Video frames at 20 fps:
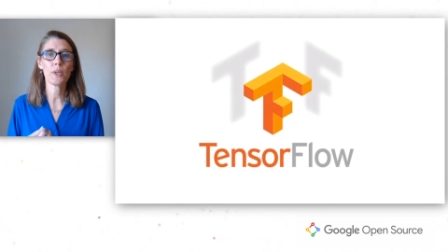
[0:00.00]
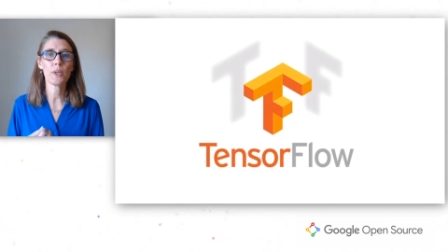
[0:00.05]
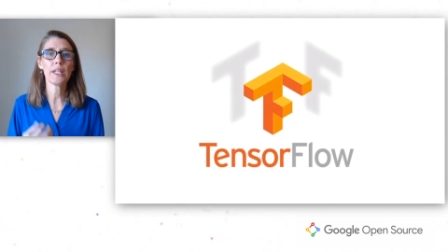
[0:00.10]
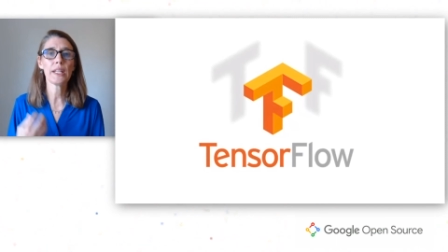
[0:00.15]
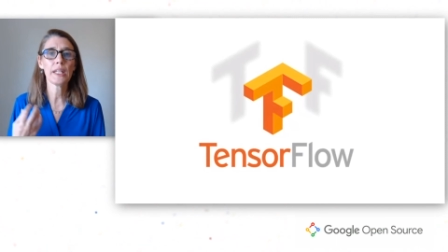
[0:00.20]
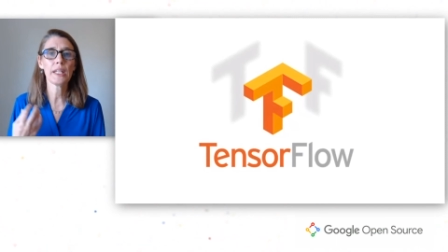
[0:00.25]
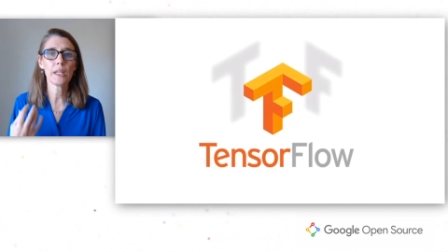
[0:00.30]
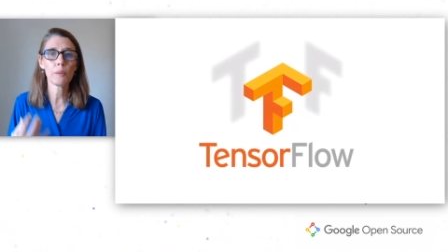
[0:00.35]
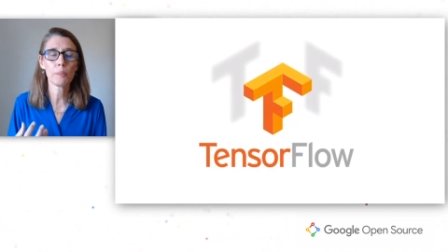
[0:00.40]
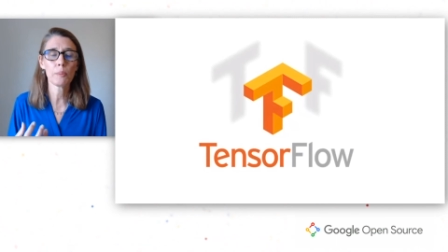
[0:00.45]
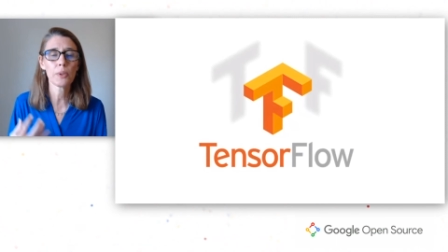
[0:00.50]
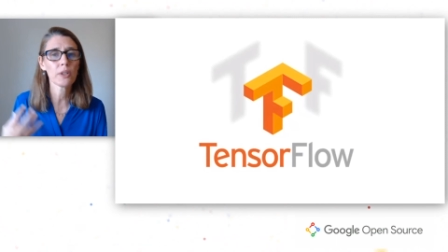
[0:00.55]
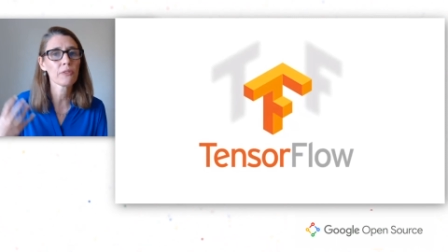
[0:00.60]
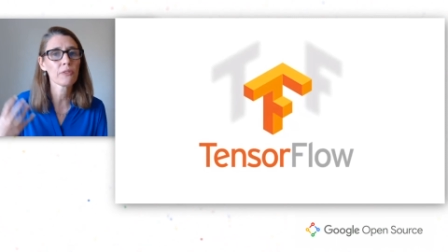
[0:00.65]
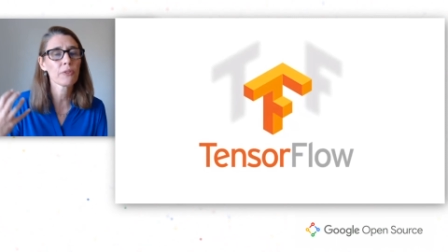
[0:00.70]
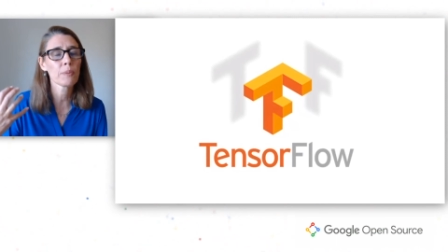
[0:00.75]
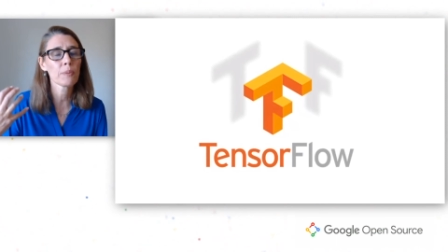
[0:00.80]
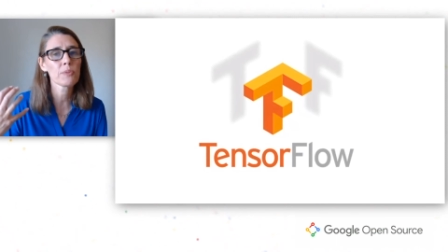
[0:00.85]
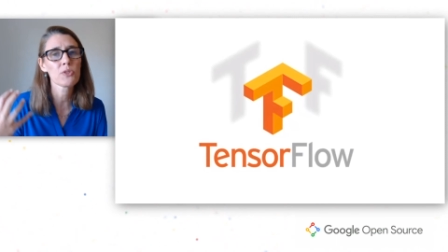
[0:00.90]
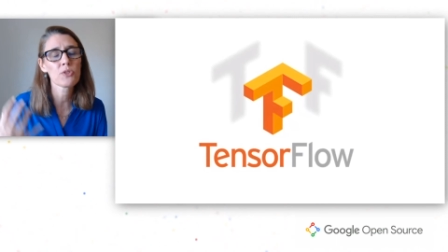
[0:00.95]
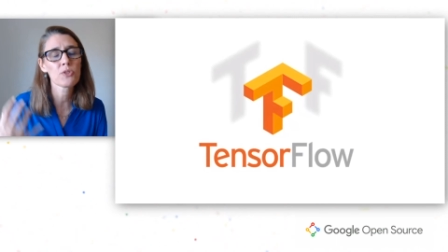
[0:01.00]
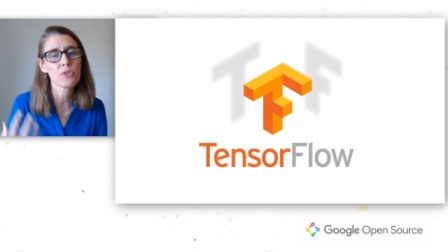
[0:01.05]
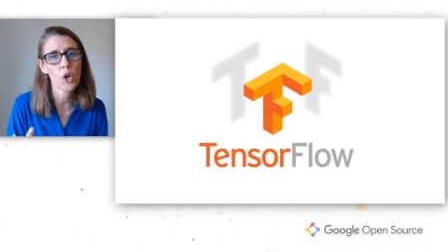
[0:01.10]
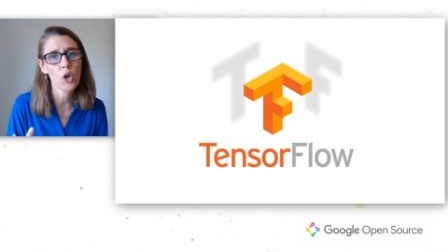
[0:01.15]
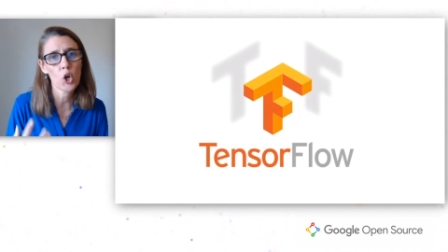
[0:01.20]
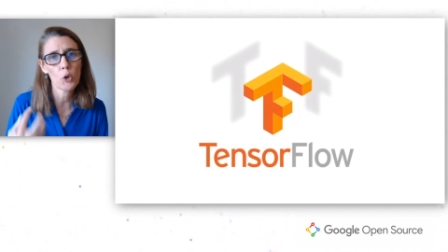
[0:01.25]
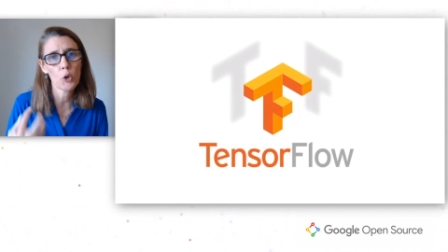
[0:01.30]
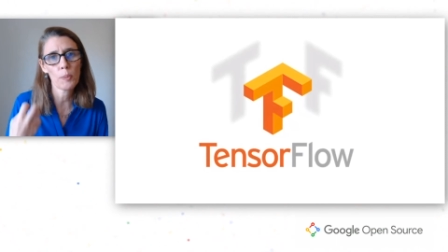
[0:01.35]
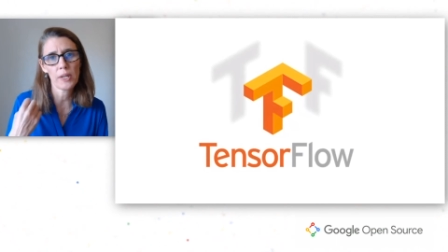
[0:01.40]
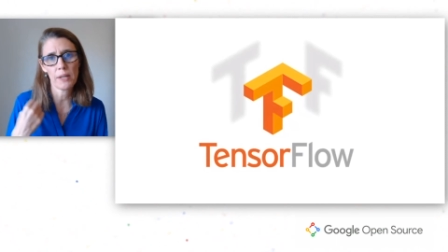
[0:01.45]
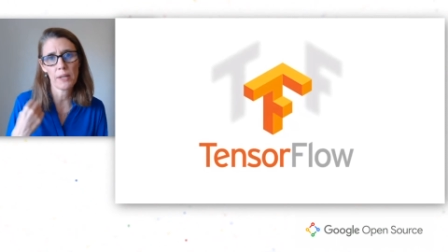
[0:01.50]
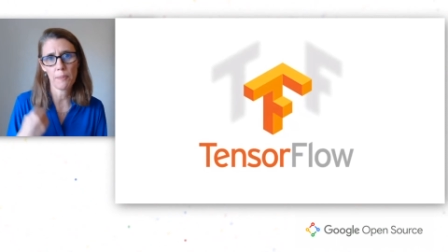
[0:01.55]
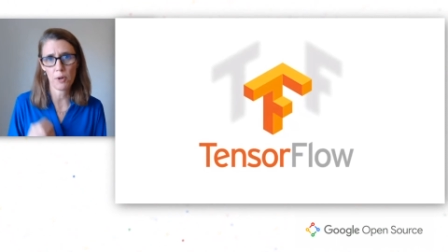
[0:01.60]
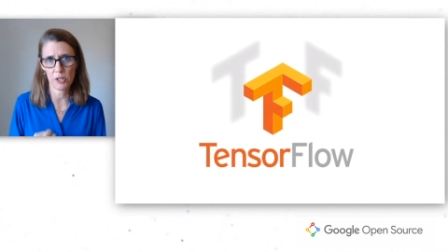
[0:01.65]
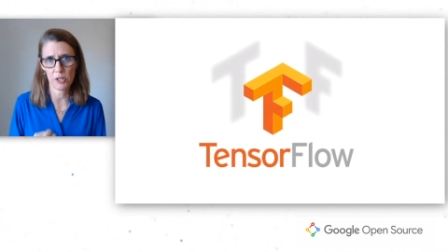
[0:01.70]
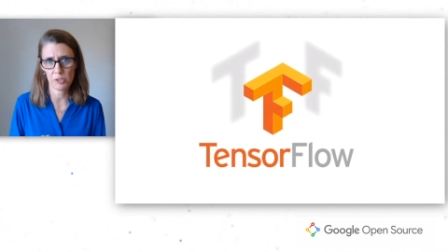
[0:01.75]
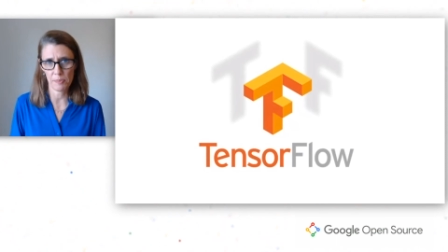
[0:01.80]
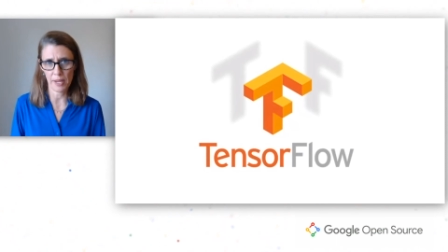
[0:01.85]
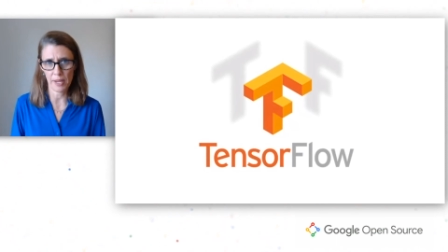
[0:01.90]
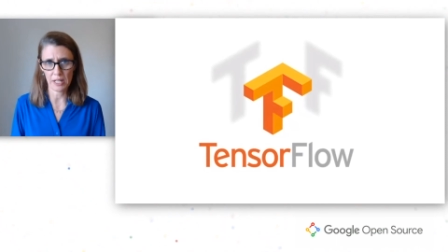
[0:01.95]
We need input from so many
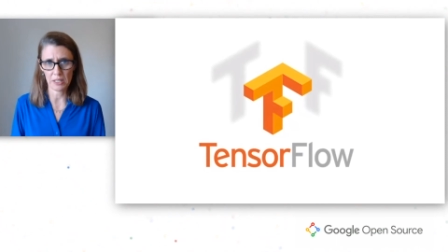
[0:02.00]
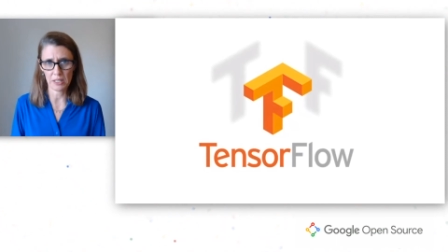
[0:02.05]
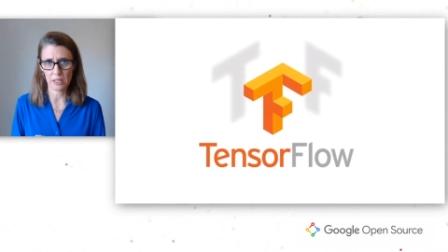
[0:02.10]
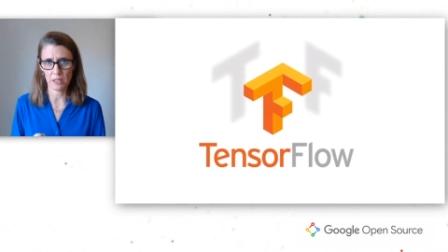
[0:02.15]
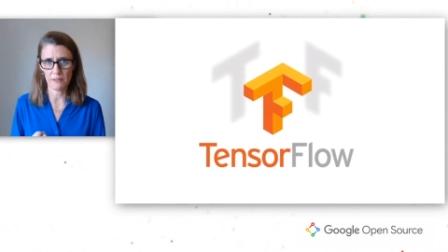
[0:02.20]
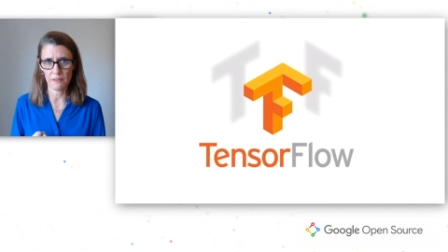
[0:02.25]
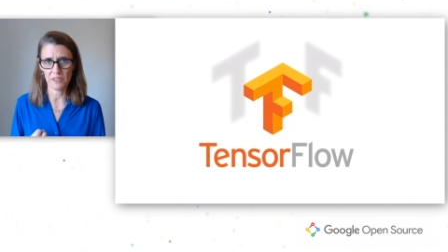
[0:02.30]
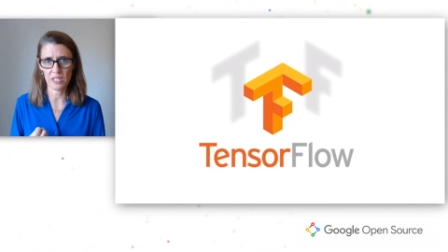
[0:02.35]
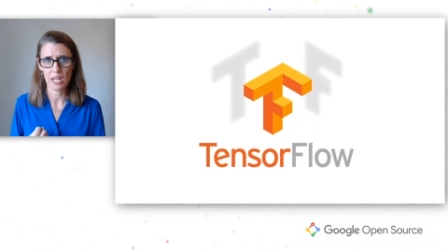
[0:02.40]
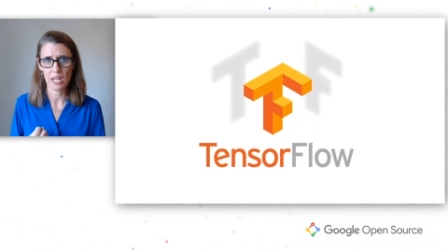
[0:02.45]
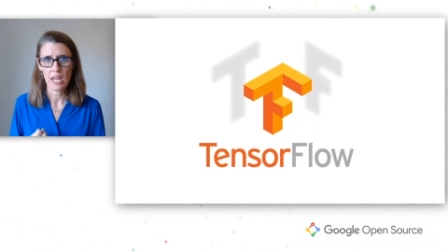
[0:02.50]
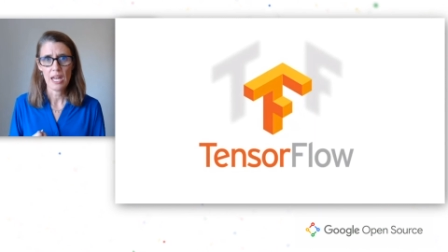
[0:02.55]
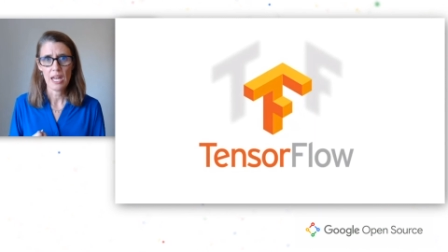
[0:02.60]
perspectives.